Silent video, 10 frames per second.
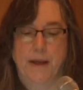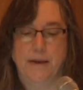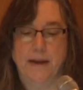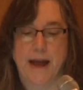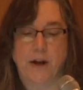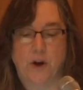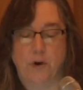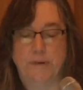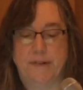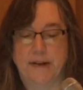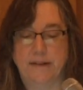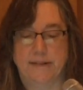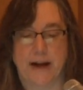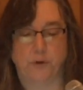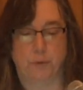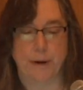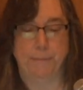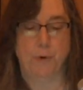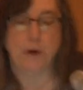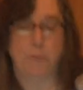Indiana Code
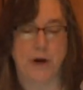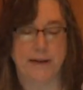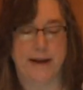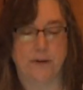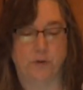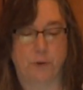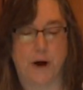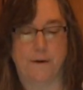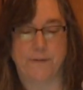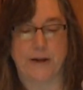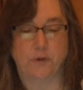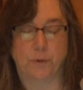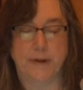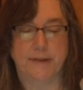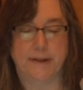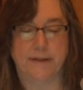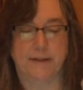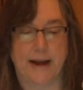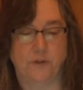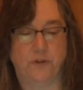
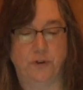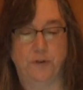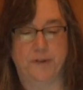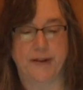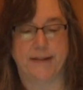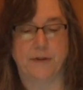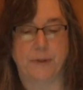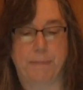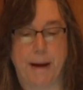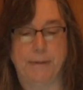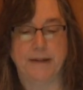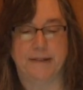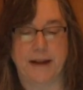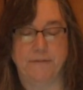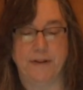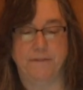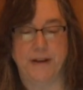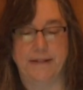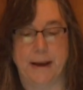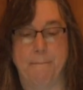6-1.1-12-26-2 sets out the public safety
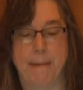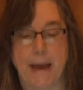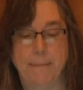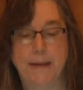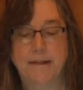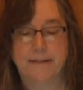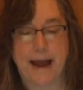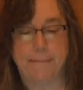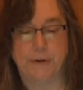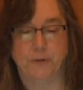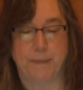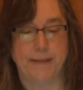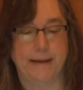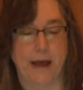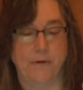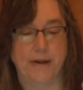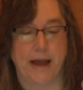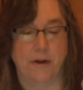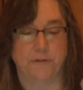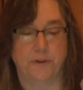fee that may be established by the county
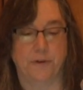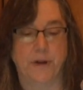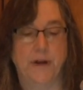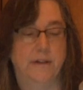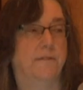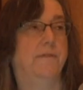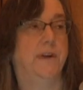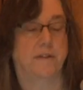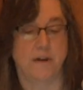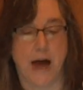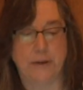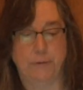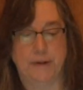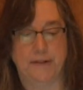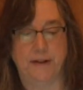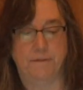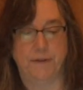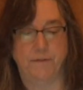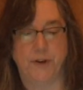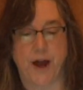council. The fee is not to exceed
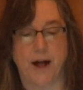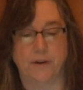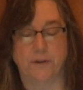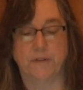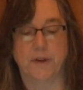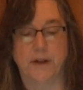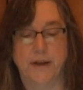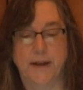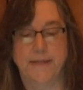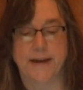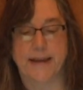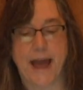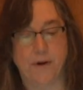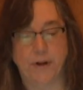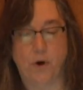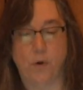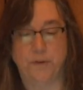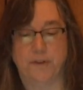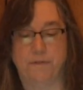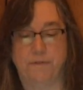$50. The county
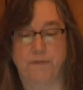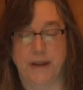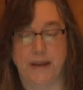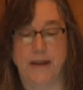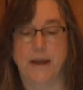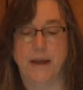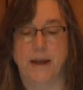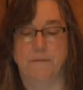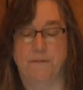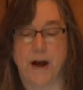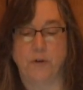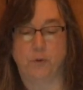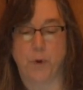holds the fee in Fund